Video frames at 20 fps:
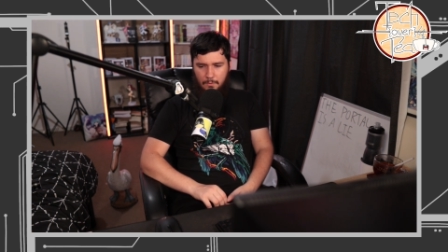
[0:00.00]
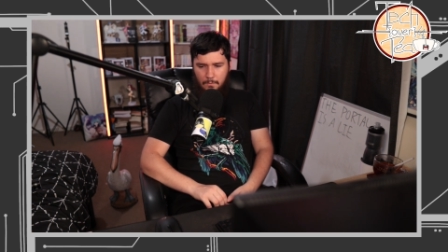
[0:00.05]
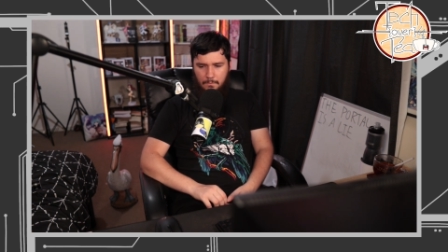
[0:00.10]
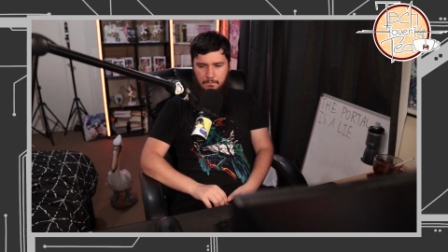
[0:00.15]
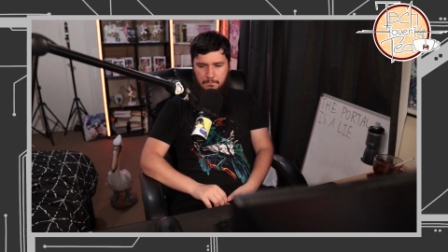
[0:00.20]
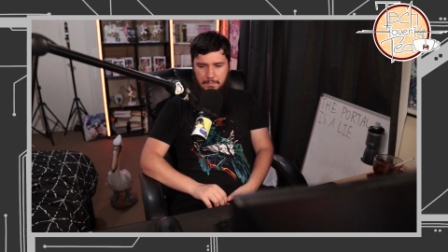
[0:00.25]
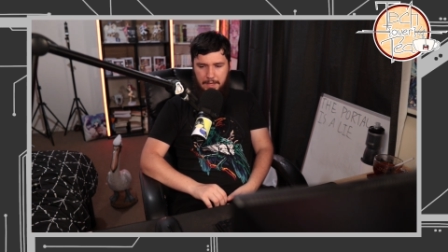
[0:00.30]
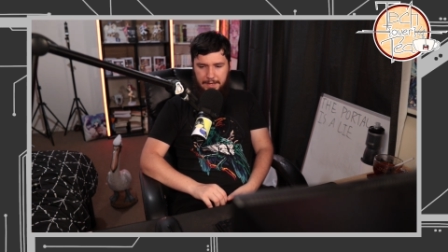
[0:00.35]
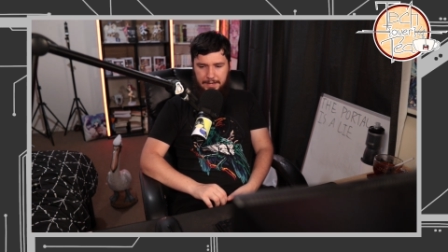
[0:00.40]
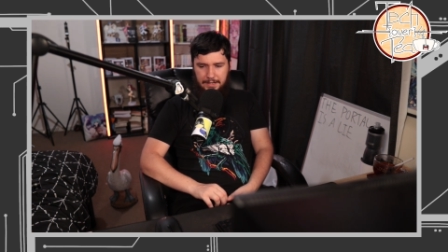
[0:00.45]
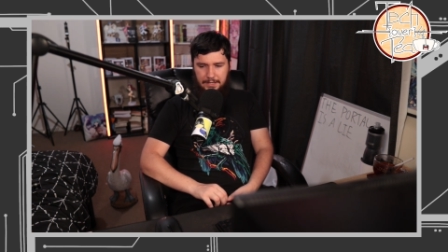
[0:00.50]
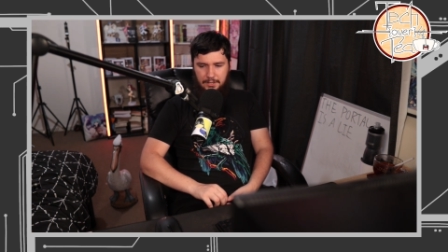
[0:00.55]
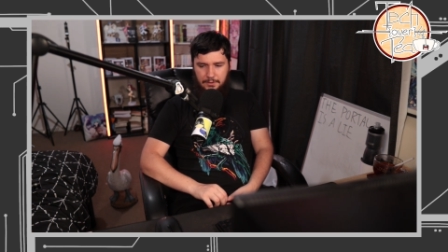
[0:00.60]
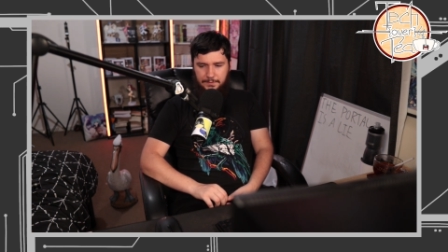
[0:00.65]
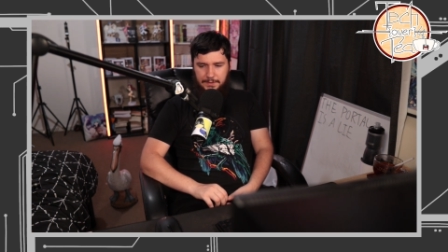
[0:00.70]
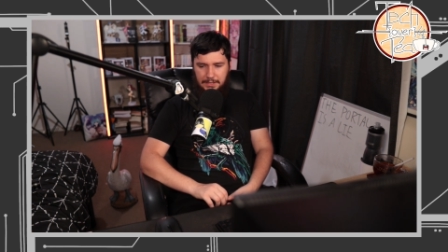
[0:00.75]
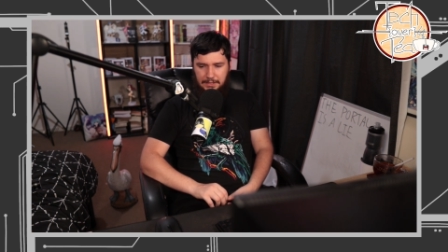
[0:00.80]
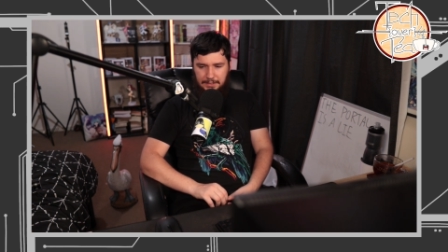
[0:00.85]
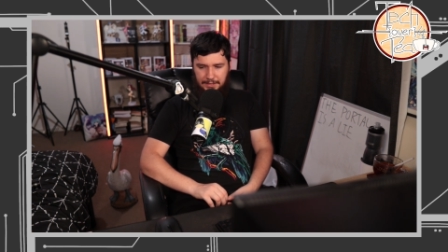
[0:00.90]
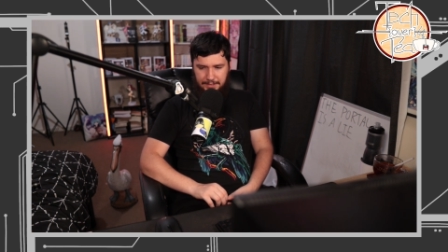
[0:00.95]
many of
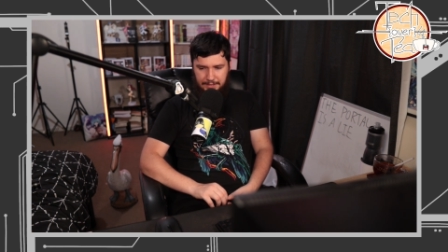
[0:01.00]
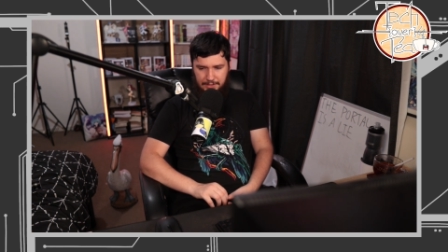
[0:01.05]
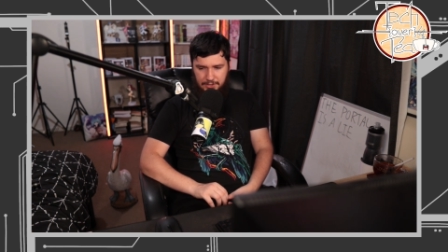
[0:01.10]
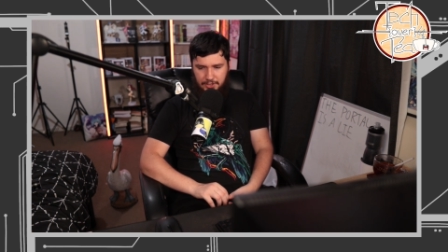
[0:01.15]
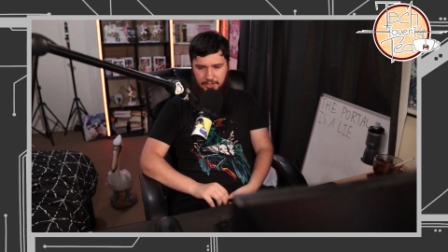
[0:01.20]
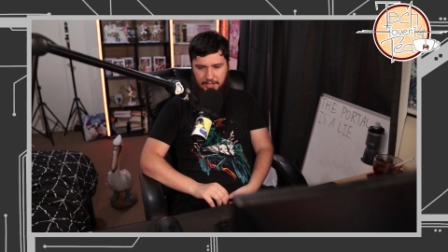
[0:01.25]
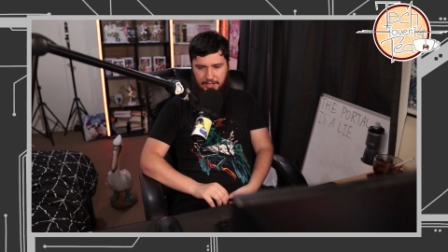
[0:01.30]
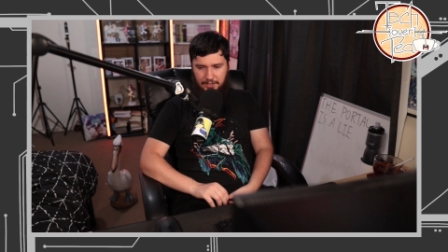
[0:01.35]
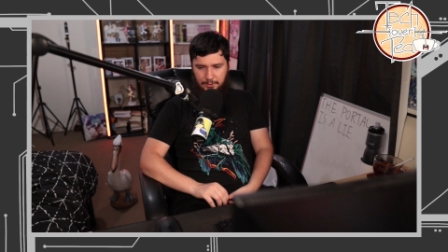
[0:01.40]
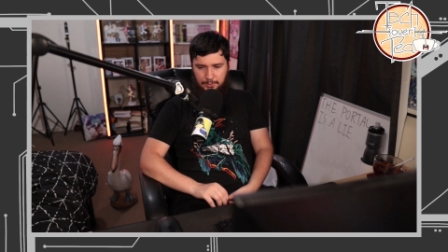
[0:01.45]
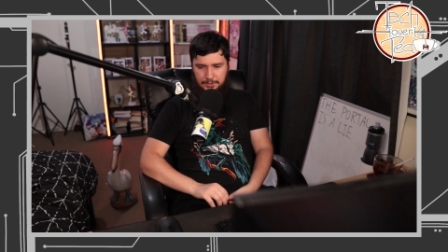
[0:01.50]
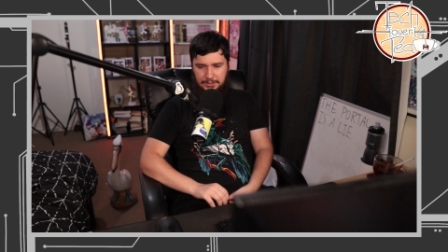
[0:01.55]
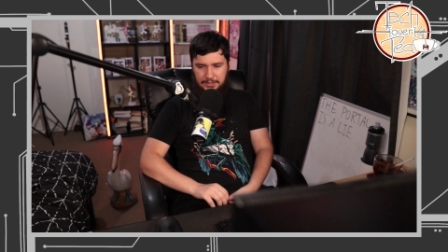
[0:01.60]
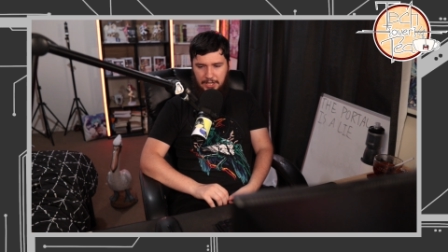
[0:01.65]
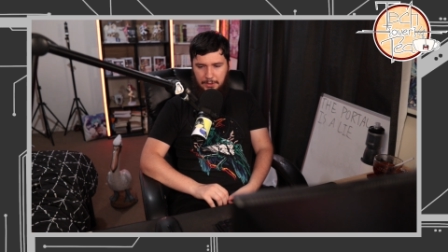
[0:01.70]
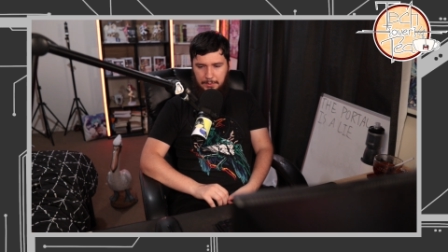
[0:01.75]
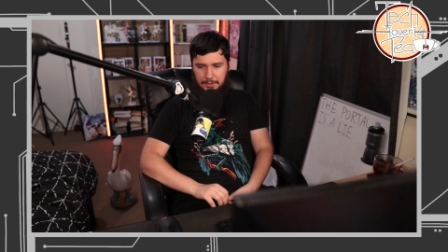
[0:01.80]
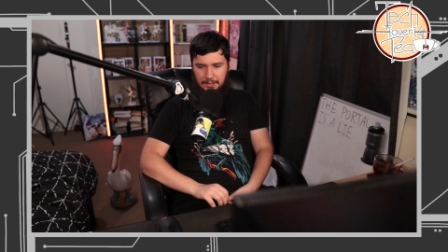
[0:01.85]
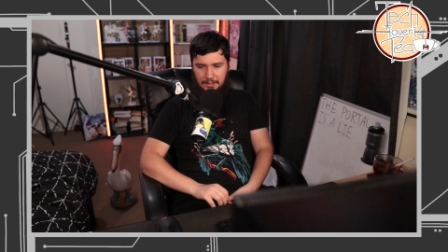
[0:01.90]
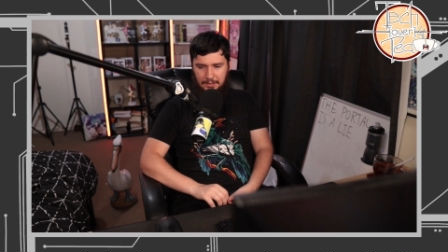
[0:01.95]
the Linux channels than
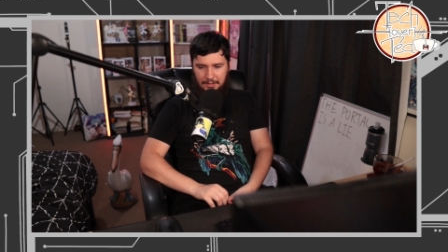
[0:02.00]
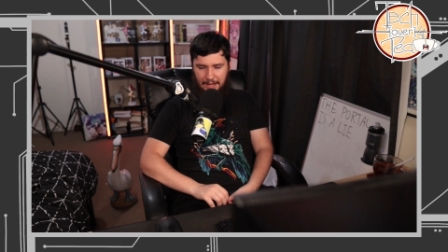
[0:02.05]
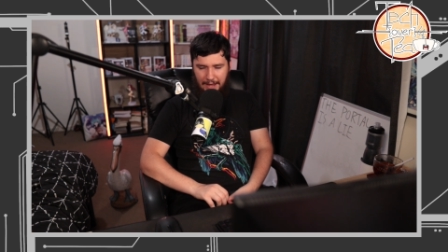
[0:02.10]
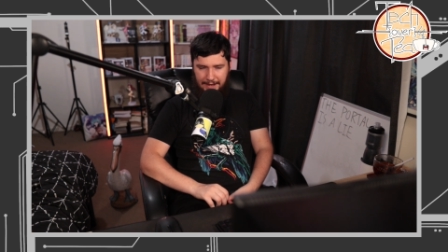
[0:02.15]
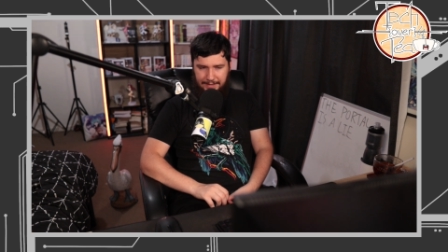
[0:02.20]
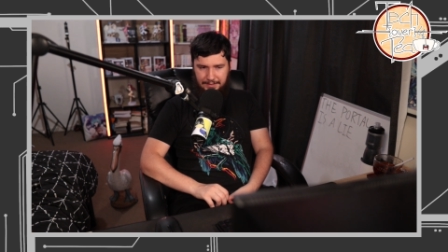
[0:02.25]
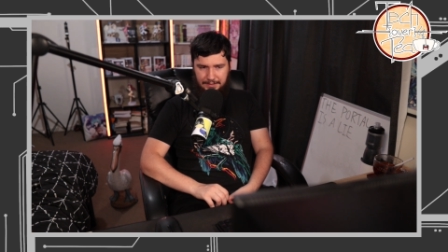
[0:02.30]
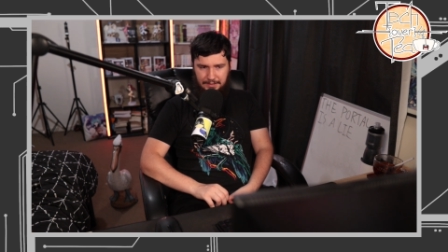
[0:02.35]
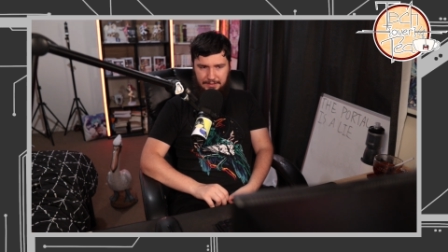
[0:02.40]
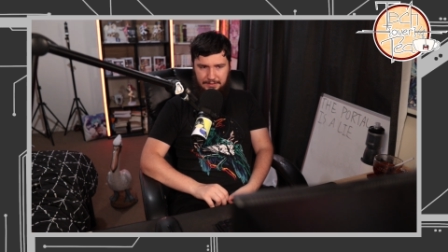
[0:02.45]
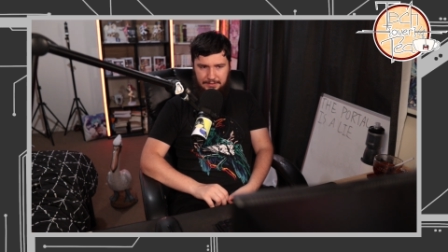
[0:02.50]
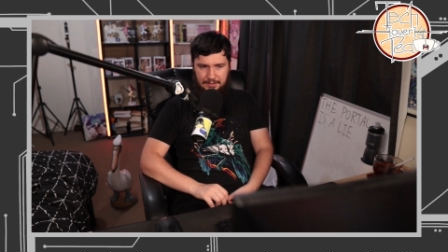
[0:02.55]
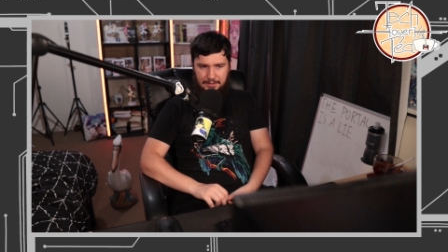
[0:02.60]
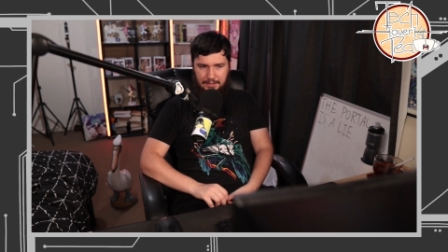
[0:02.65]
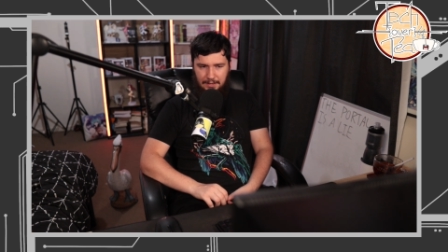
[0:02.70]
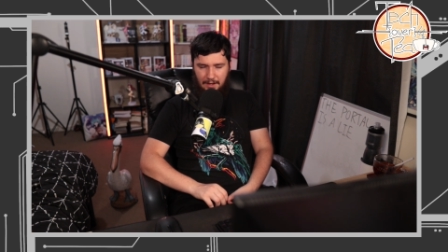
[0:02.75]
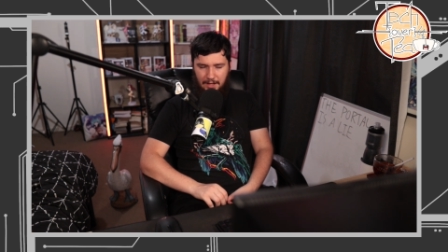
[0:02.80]
I would like to see.